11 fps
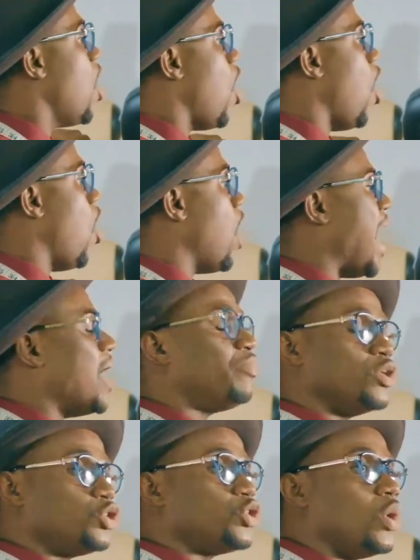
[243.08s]
or
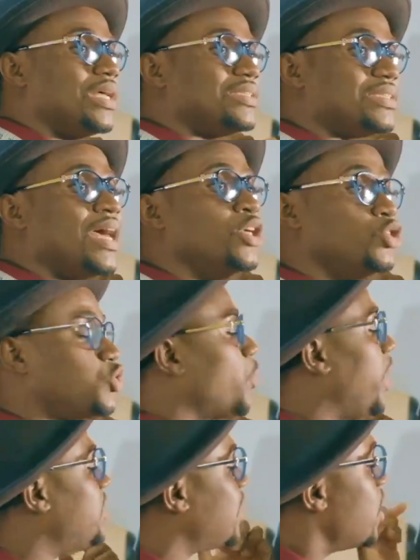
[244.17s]
the shoulder standing
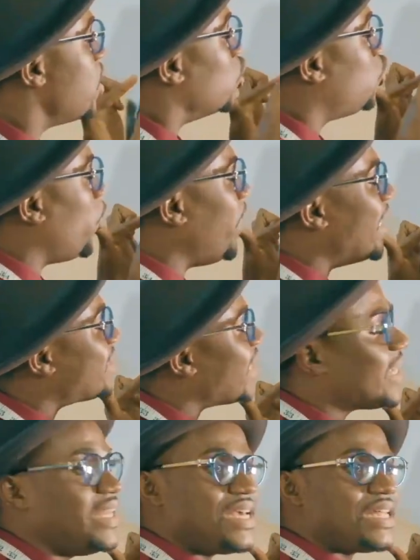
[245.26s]
straight, doing a
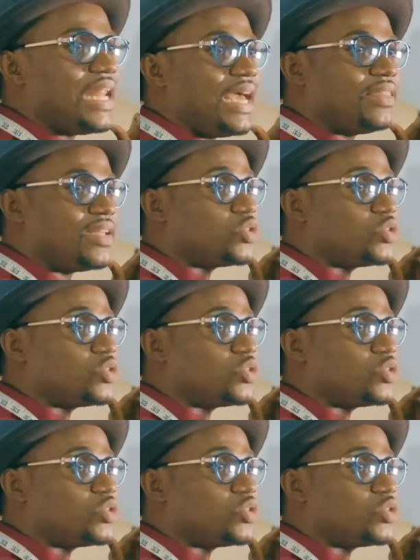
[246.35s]
technique like this